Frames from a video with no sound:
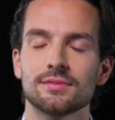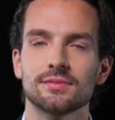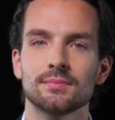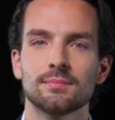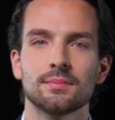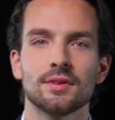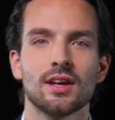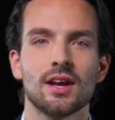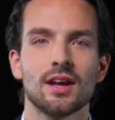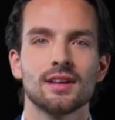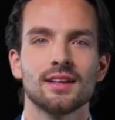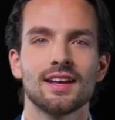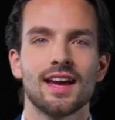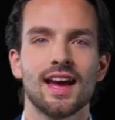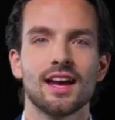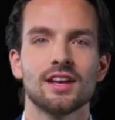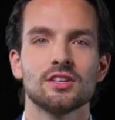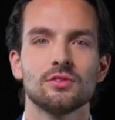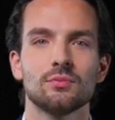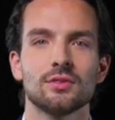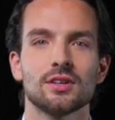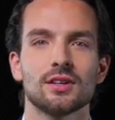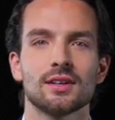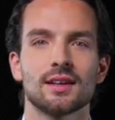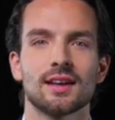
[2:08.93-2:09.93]
Beyond
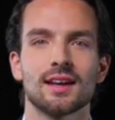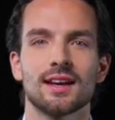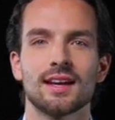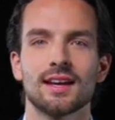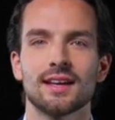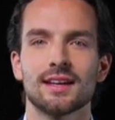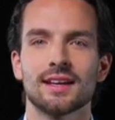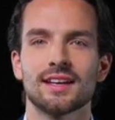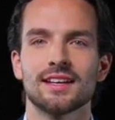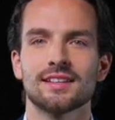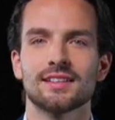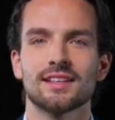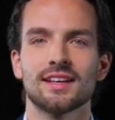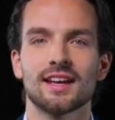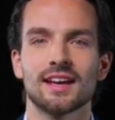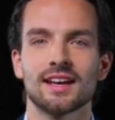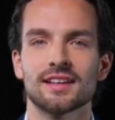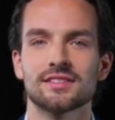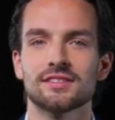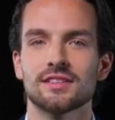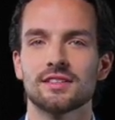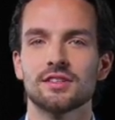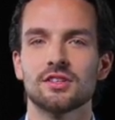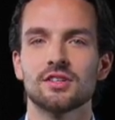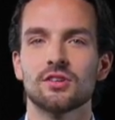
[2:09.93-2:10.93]
Kashmir, India
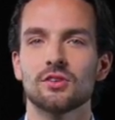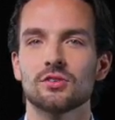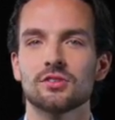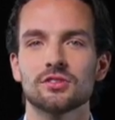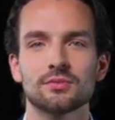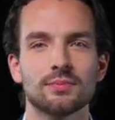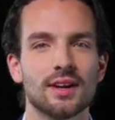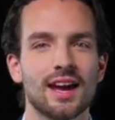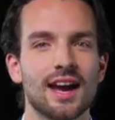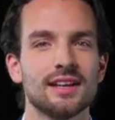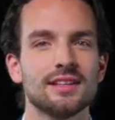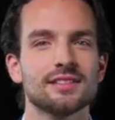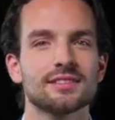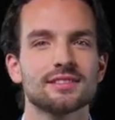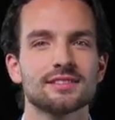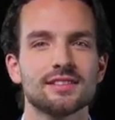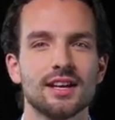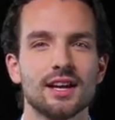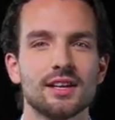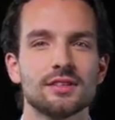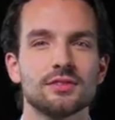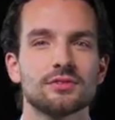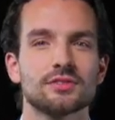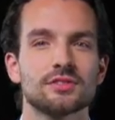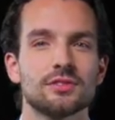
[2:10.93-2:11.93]
has accused
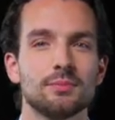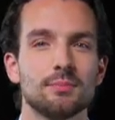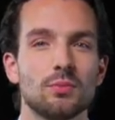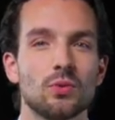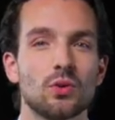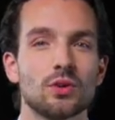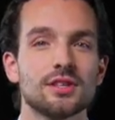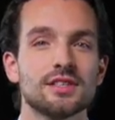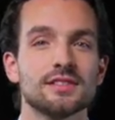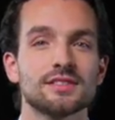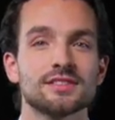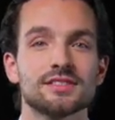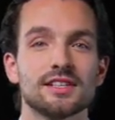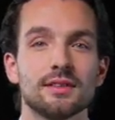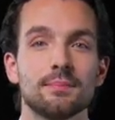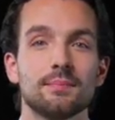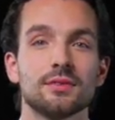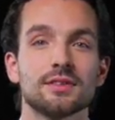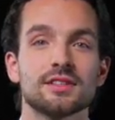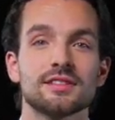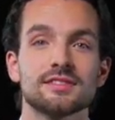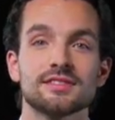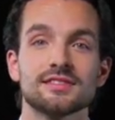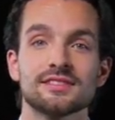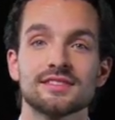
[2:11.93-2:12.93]
Pakistan of supporting
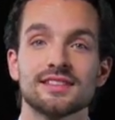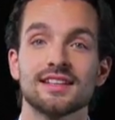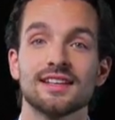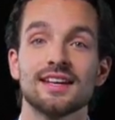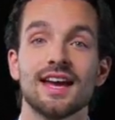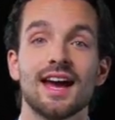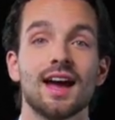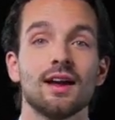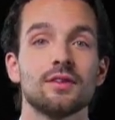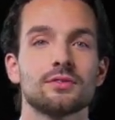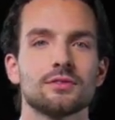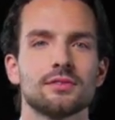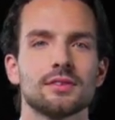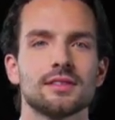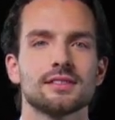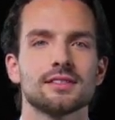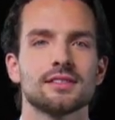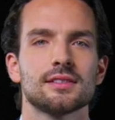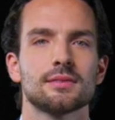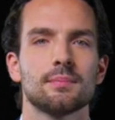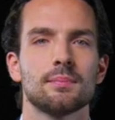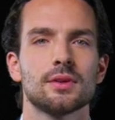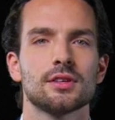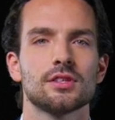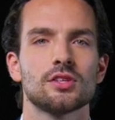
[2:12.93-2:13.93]
separatist Sikh outfits
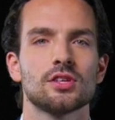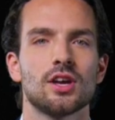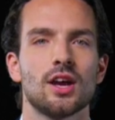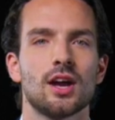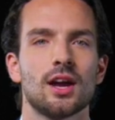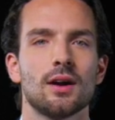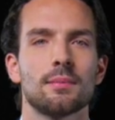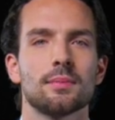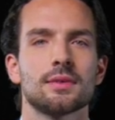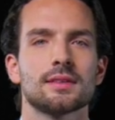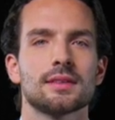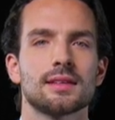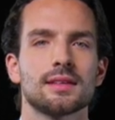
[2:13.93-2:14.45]
in Punjab,